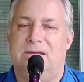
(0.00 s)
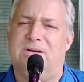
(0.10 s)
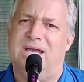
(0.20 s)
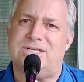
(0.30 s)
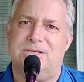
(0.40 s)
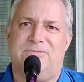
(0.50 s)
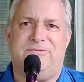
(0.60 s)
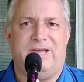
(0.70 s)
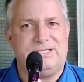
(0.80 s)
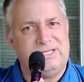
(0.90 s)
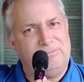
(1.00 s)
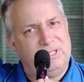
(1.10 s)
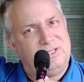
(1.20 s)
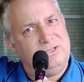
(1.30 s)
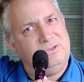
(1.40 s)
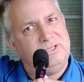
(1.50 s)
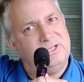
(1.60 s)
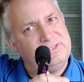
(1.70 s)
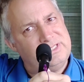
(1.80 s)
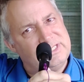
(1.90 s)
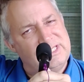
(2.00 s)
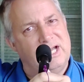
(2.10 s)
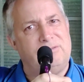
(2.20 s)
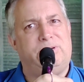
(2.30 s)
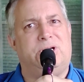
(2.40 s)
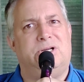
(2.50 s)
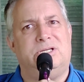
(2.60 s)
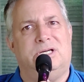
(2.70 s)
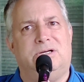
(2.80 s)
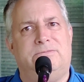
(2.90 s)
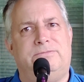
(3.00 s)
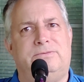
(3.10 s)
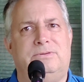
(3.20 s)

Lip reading: well, actually fasting blood glucose is not part of